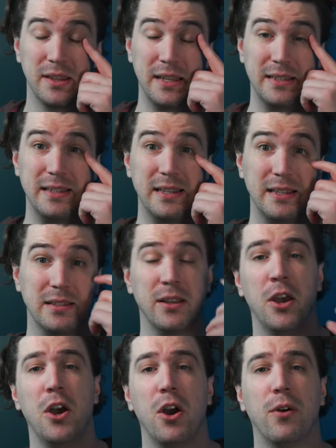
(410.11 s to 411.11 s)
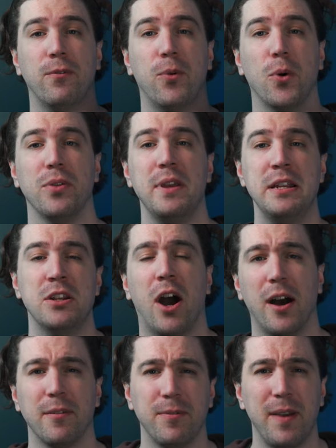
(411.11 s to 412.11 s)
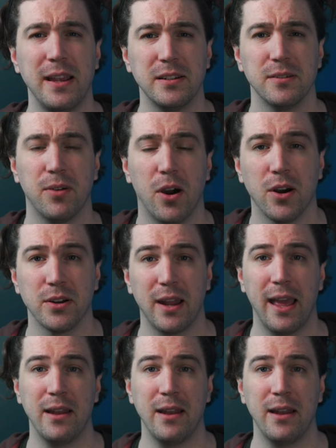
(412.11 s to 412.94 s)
This is for the not faint of heart